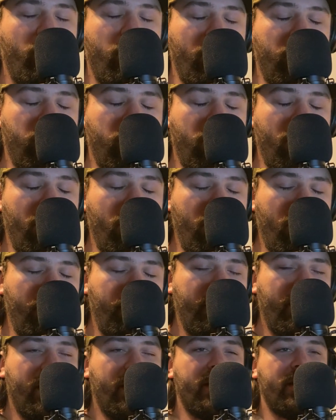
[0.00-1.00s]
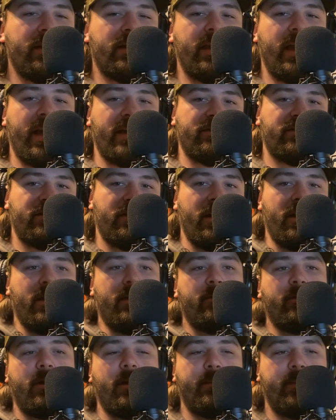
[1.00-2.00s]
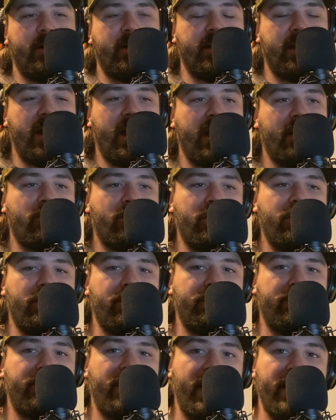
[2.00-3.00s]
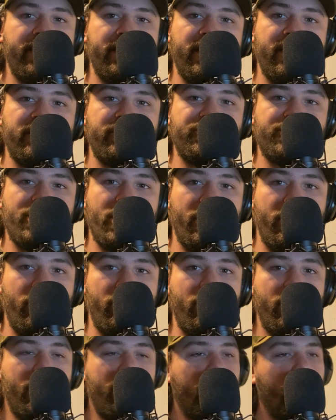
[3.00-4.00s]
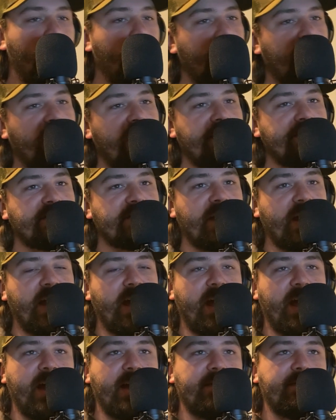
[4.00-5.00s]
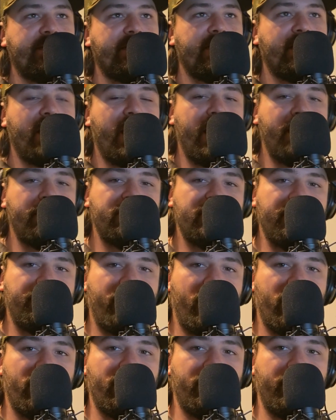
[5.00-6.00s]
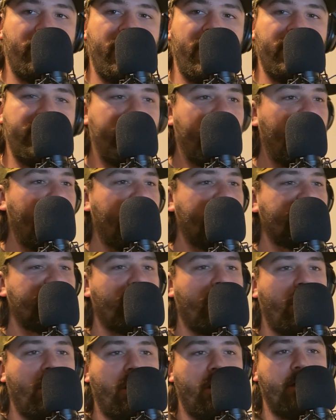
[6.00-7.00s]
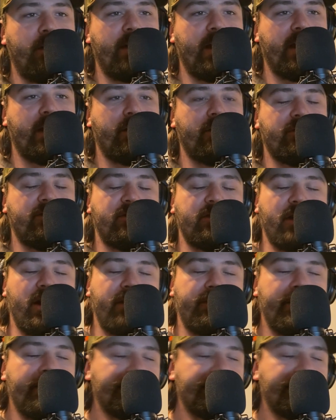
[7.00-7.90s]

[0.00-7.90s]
Whoop, whoop. Yes. Punting Game, where you can find this show, Who Gives a F, the Empty Parlor podcast, all that good stuff,